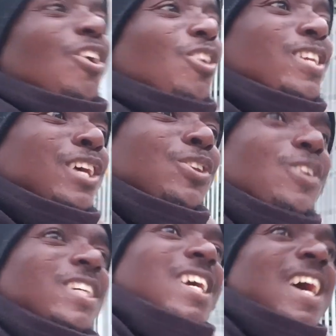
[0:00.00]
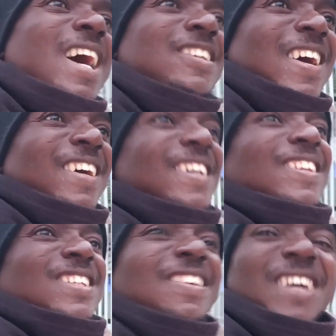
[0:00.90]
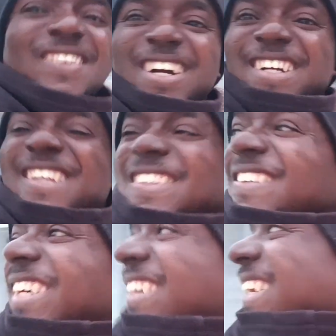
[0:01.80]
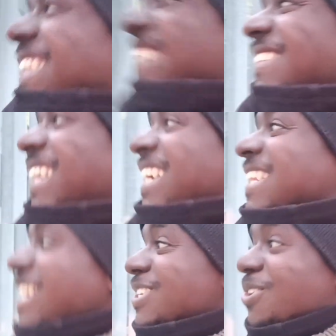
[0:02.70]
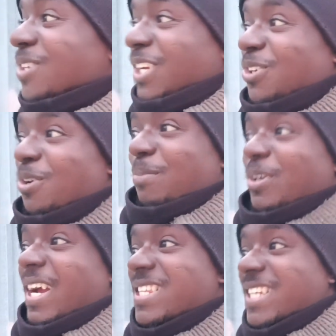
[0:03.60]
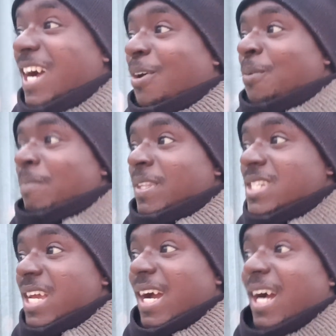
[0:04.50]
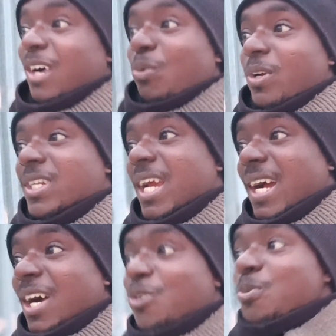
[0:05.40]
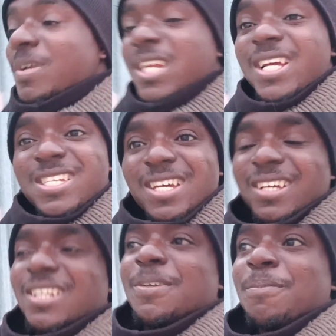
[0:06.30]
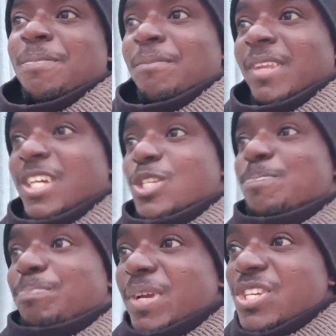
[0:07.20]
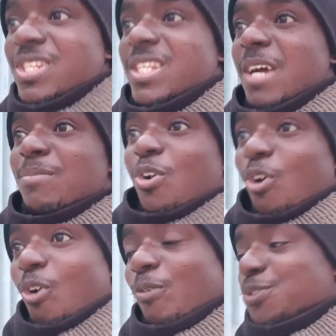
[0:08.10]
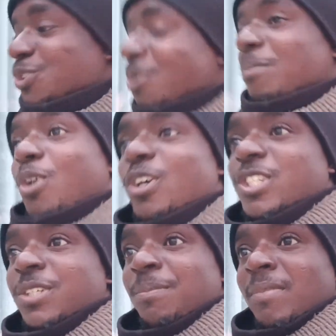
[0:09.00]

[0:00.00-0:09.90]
All they thought is, you are going to suffer, you are going to suffer, you are going to suffer. That is all they thought. But right now, they are what? They are humiliated. It pissed them off so much.